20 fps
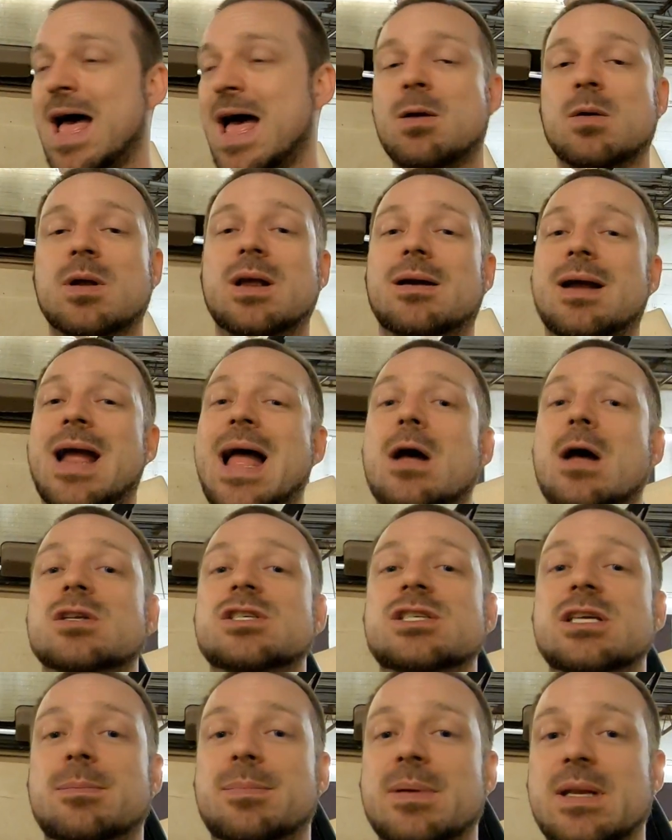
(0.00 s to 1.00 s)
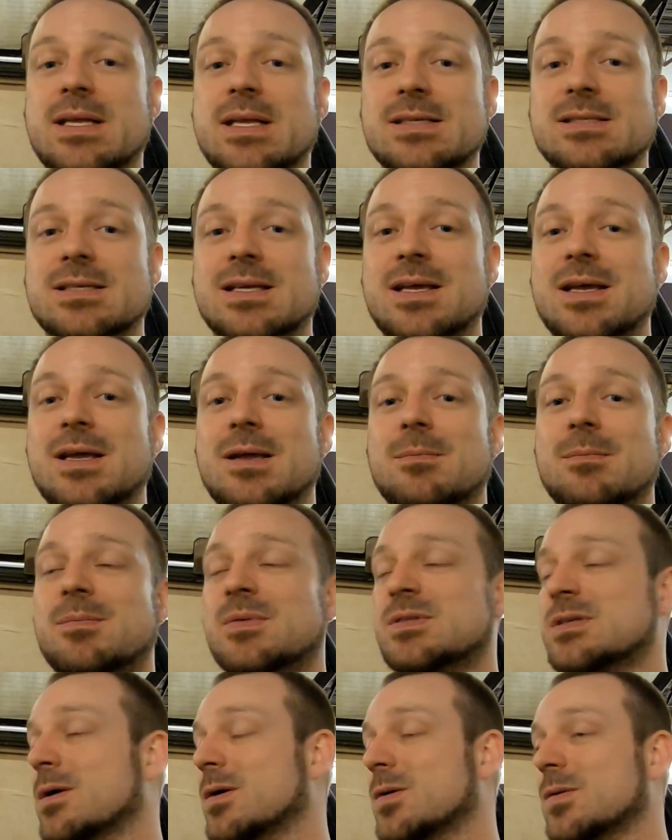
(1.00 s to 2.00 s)
I don't care how cheap it is.
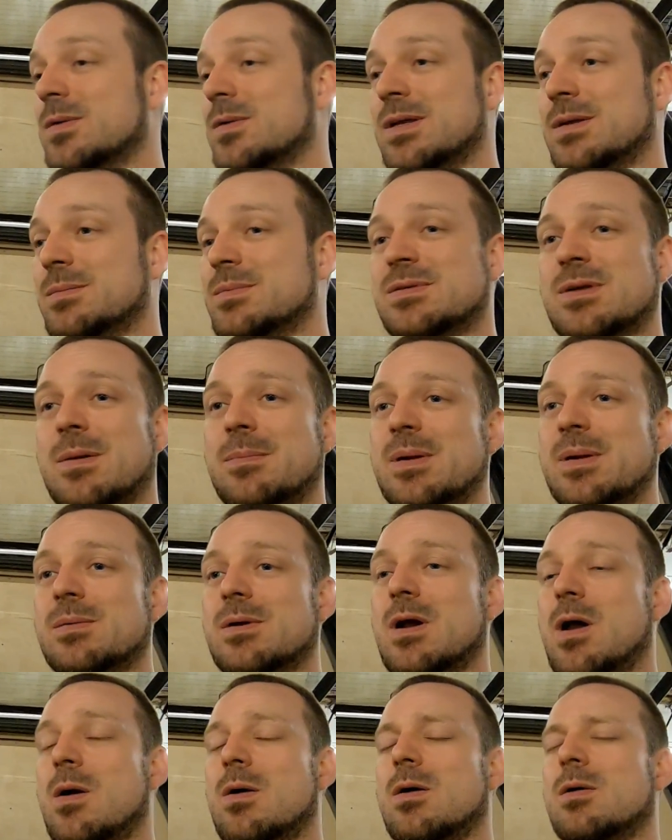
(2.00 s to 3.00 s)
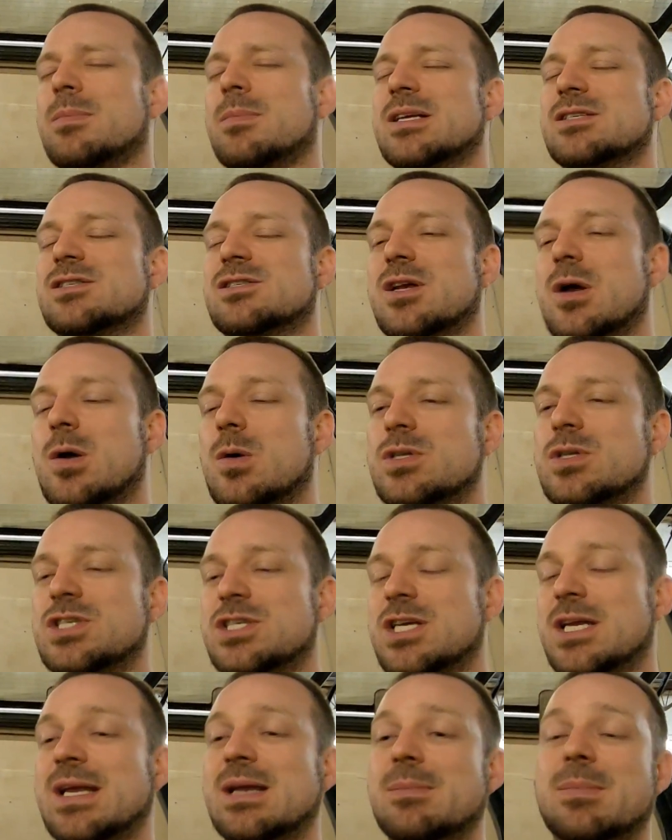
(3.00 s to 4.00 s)
So some people are, oh, but it's so
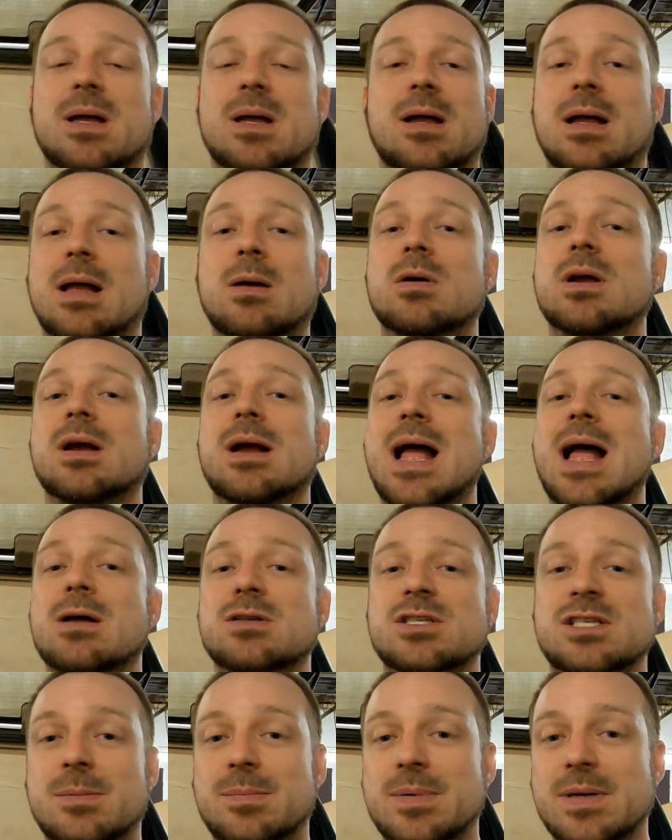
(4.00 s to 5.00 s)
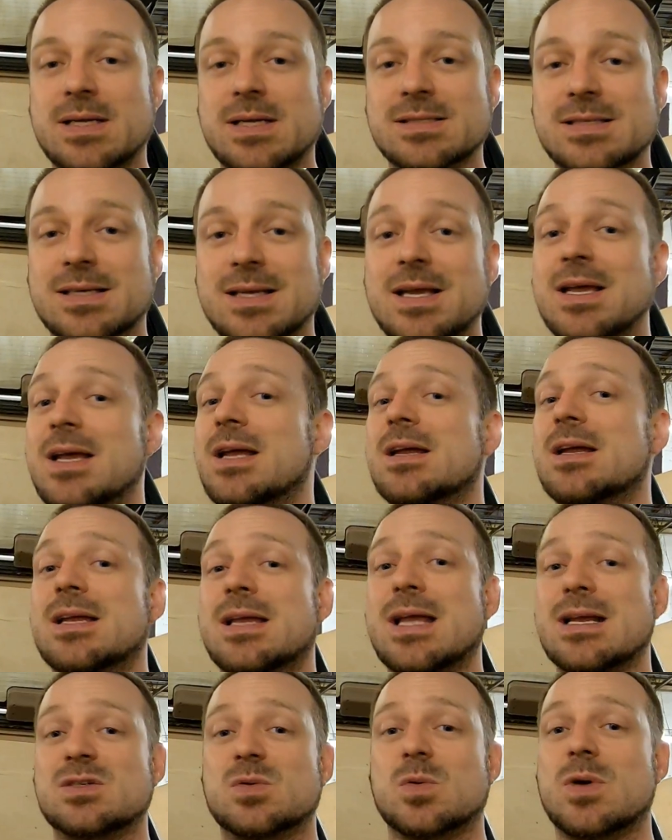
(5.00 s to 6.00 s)
cheap. I don't care how cheap it is.
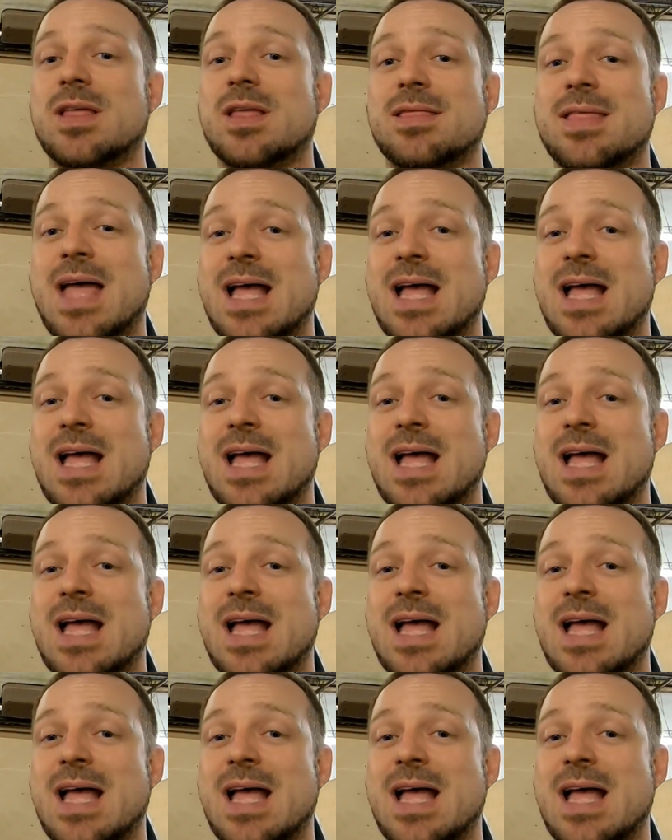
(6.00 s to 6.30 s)
Guess what?